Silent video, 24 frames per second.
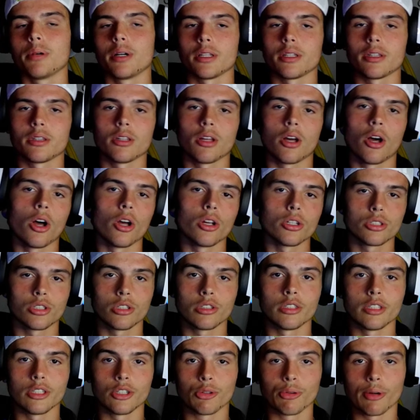but
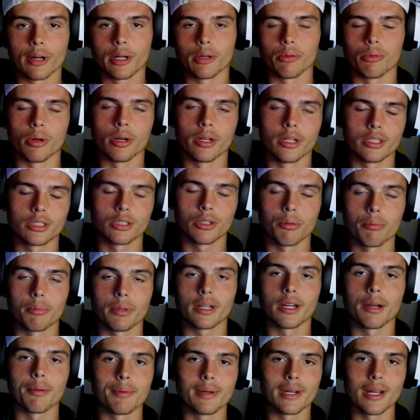also the gray one is
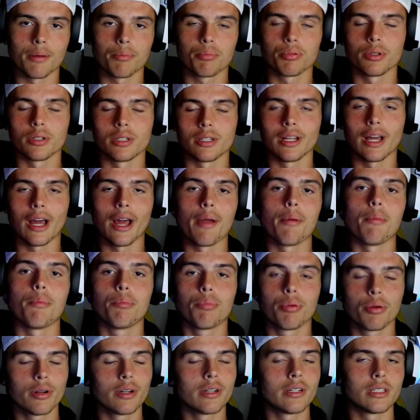gonna be coming out. Pretty, I'm
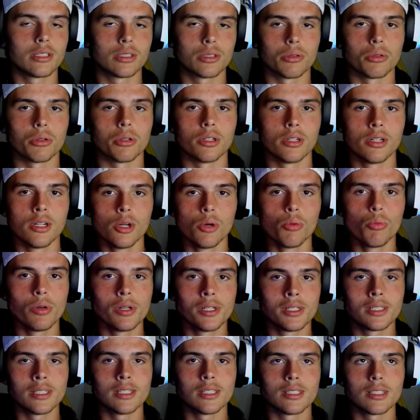pretty sure,
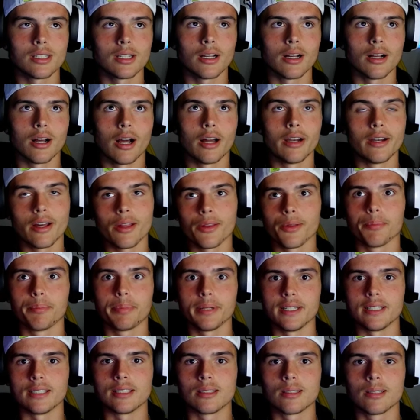which is another
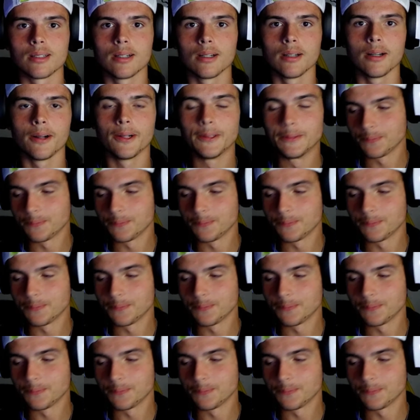beast.